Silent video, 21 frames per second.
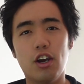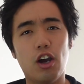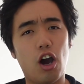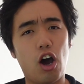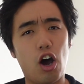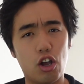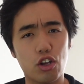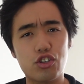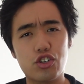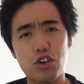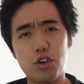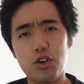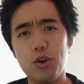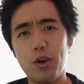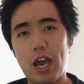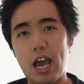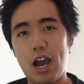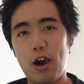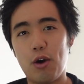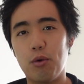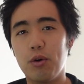I'll show you
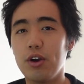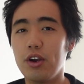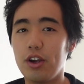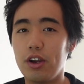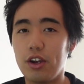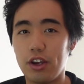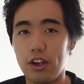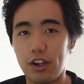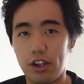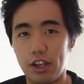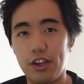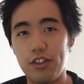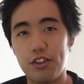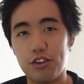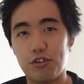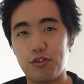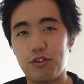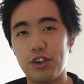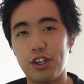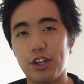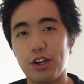how in this
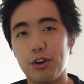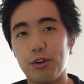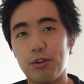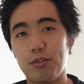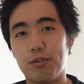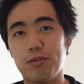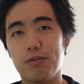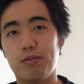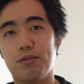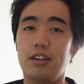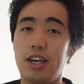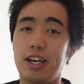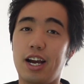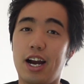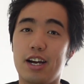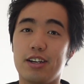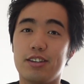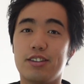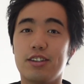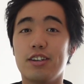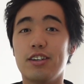video. Hey
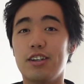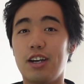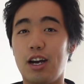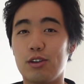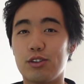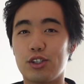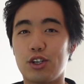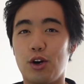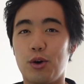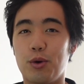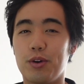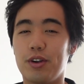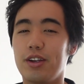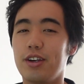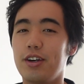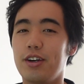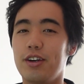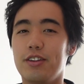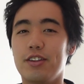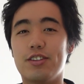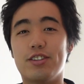guys, how's it going?
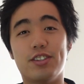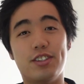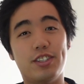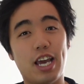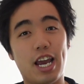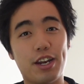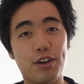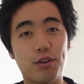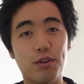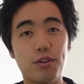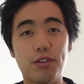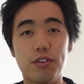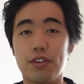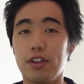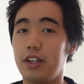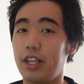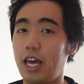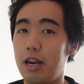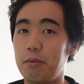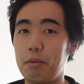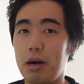This is Daniel,
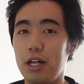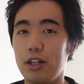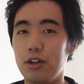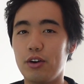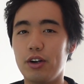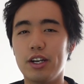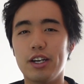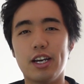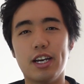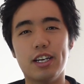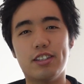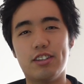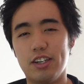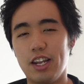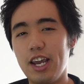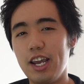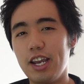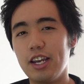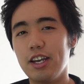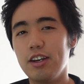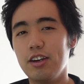TheLandMiler, and
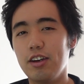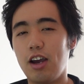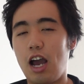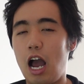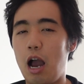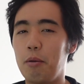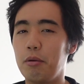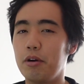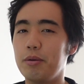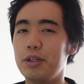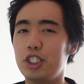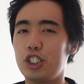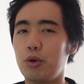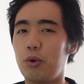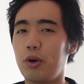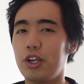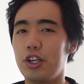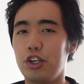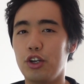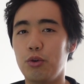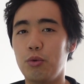today I'm going to be
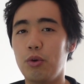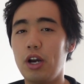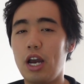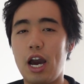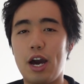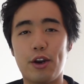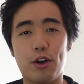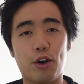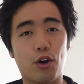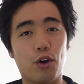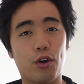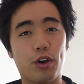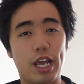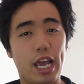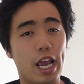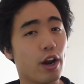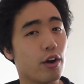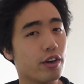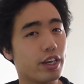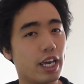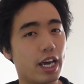showing you how to earn
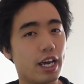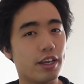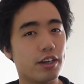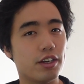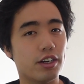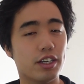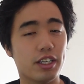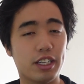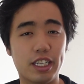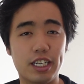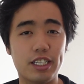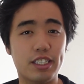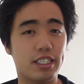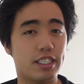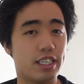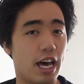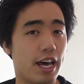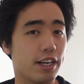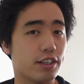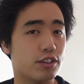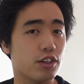Air Canada Elite
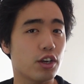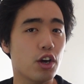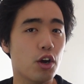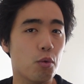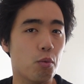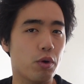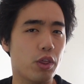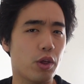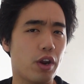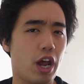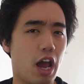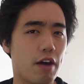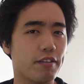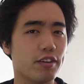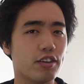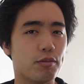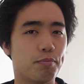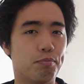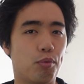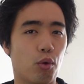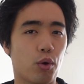status without having
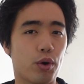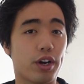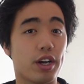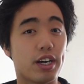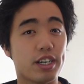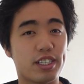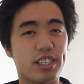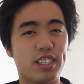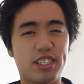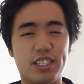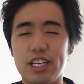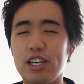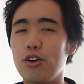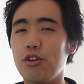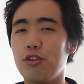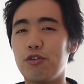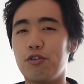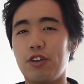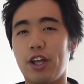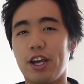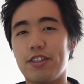to board a single
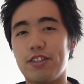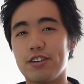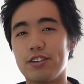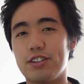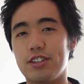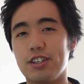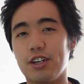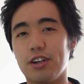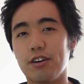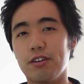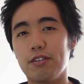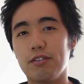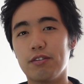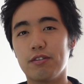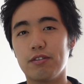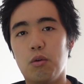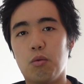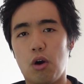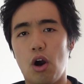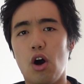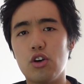flight this year.
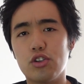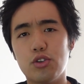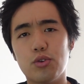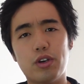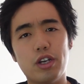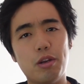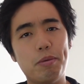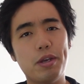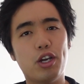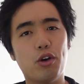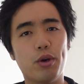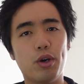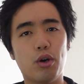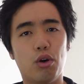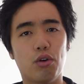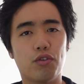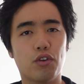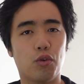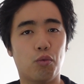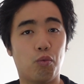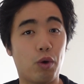We're also going to be going
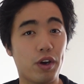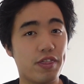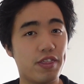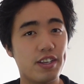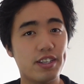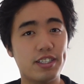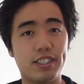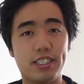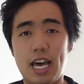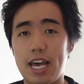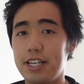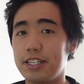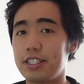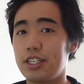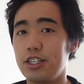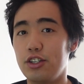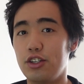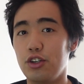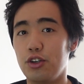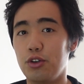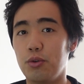over what this status
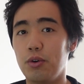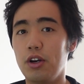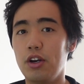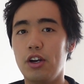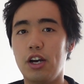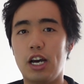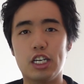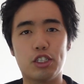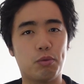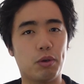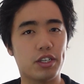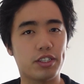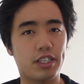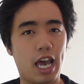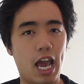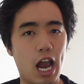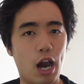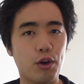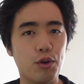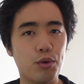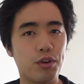can do, as well as
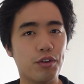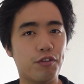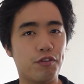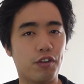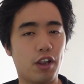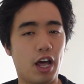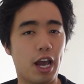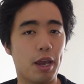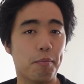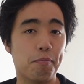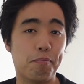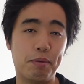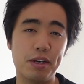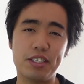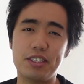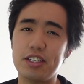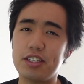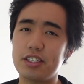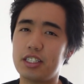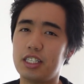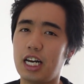how you can fly
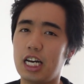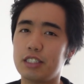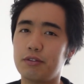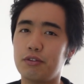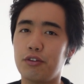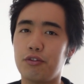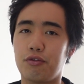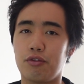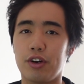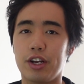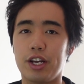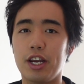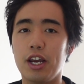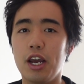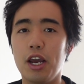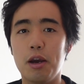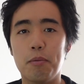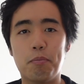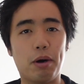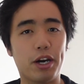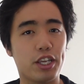business class for free
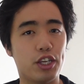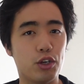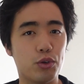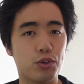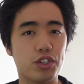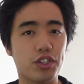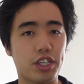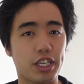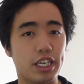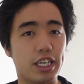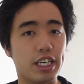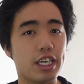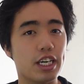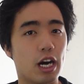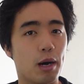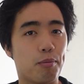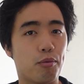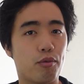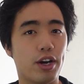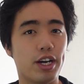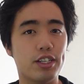by using the
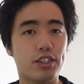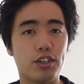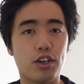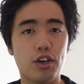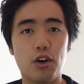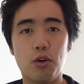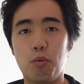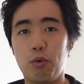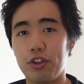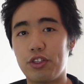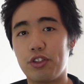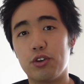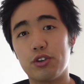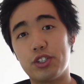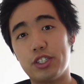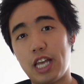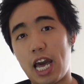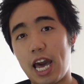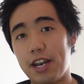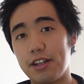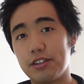E-Upgrades with your
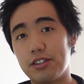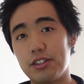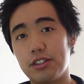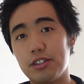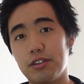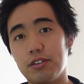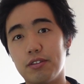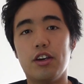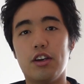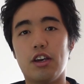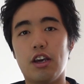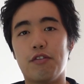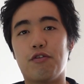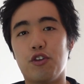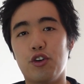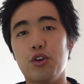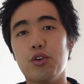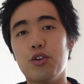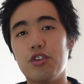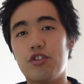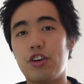status. If you're
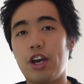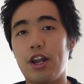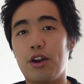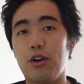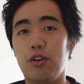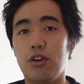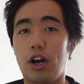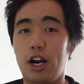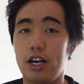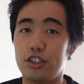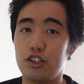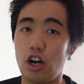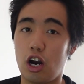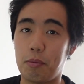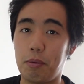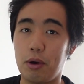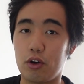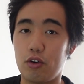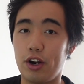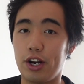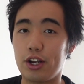new to the channel, I talk
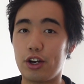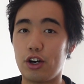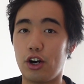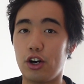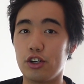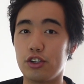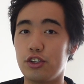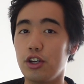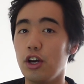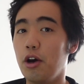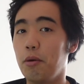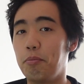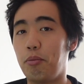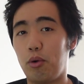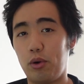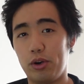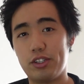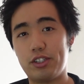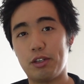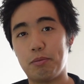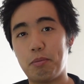about credit cards,
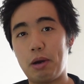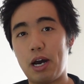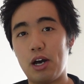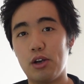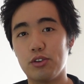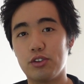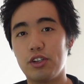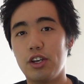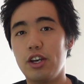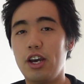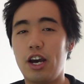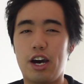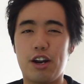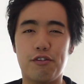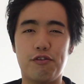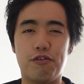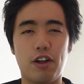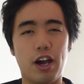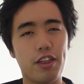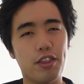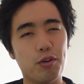points and miles, how to
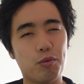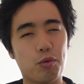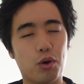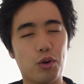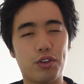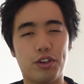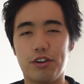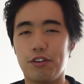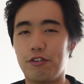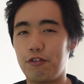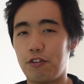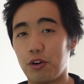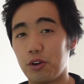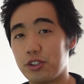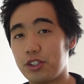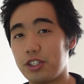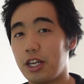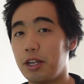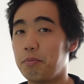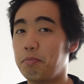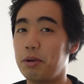fly the world in
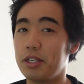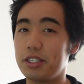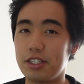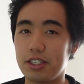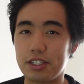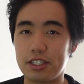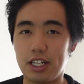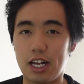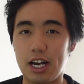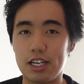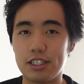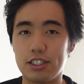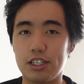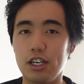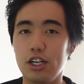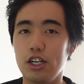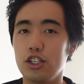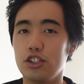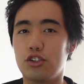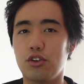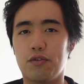first and business class,
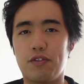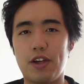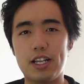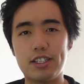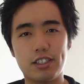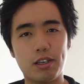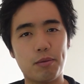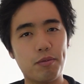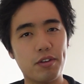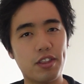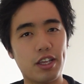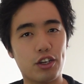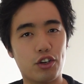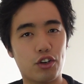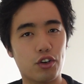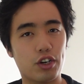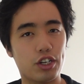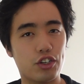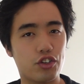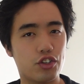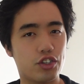so if that's something that you're
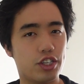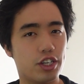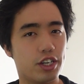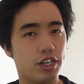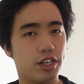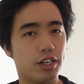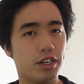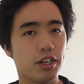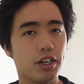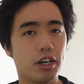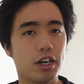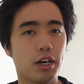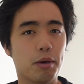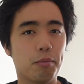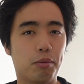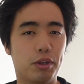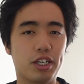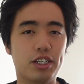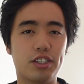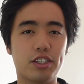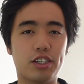interested in,
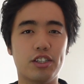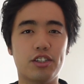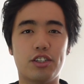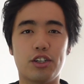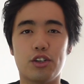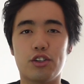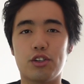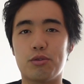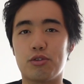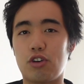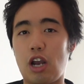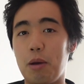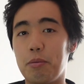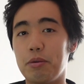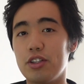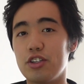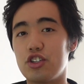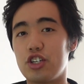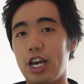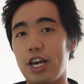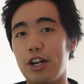please consider subscribing to
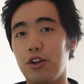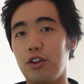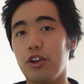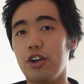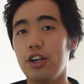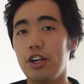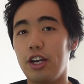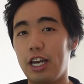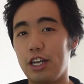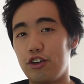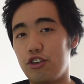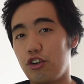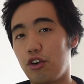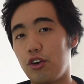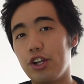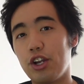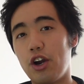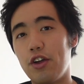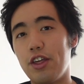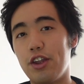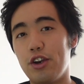the channel and
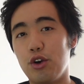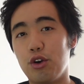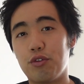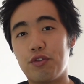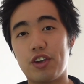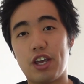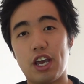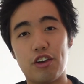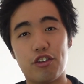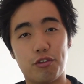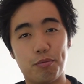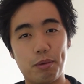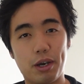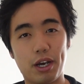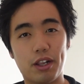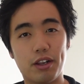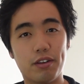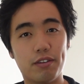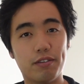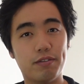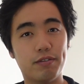turning on that notification bell.